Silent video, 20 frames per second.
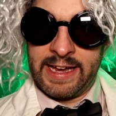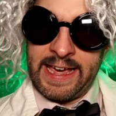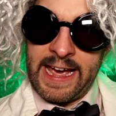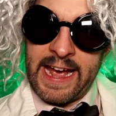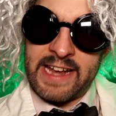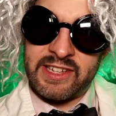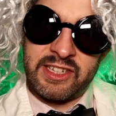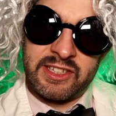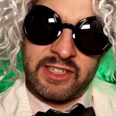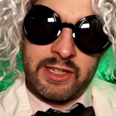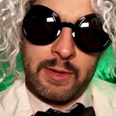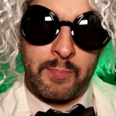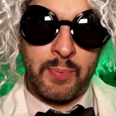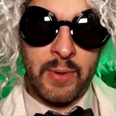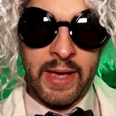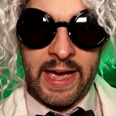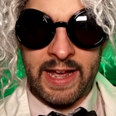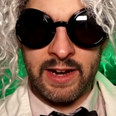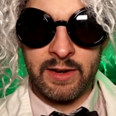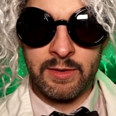guess it's a
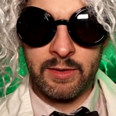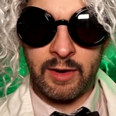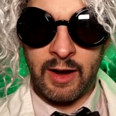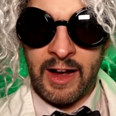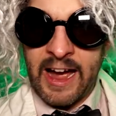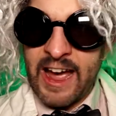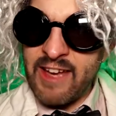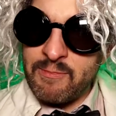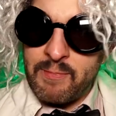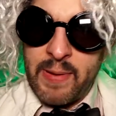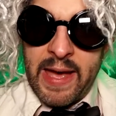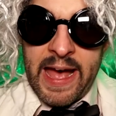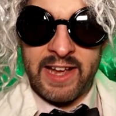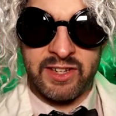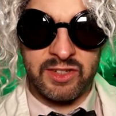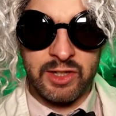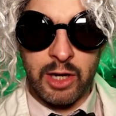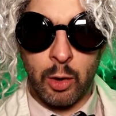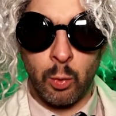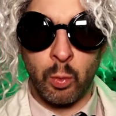bed. I've
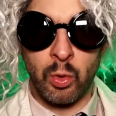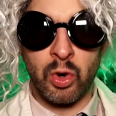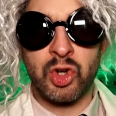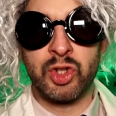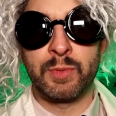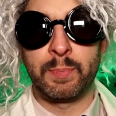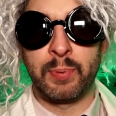passed out worse